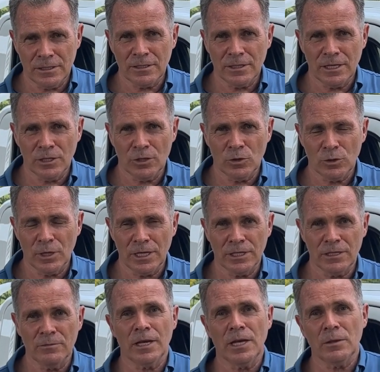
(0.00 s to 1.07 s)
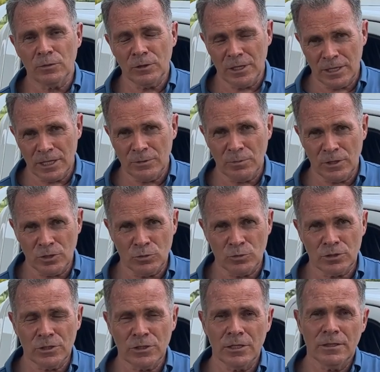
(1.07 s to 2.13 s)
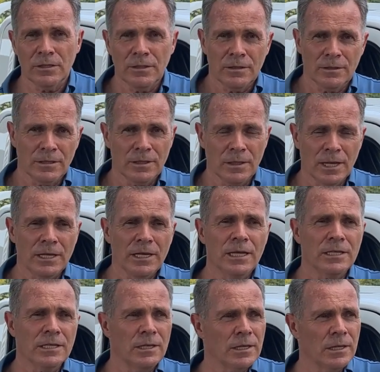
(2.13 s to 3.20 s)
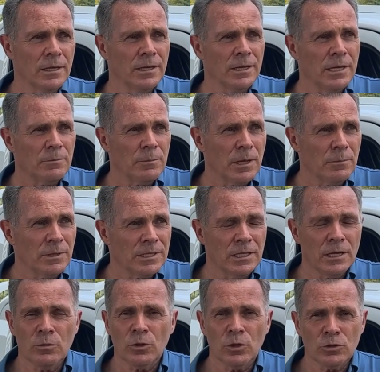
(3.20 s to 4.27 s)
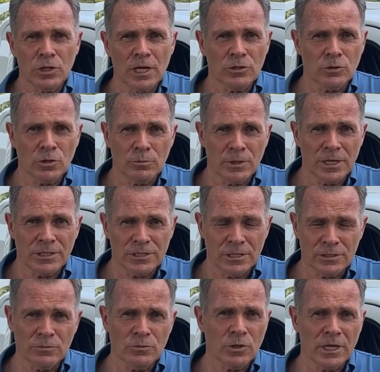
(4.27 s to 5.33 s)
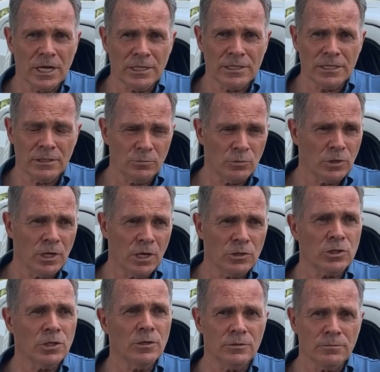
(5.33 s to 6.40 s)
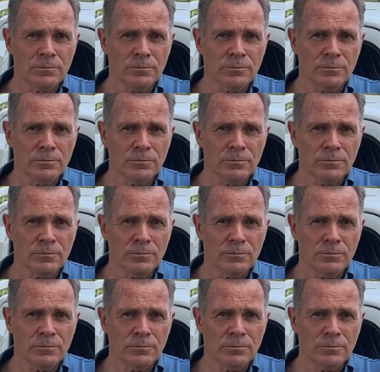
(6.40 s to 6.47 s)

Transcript: that are already developed, they can be used. That is, it may be some contractual basis for licensed production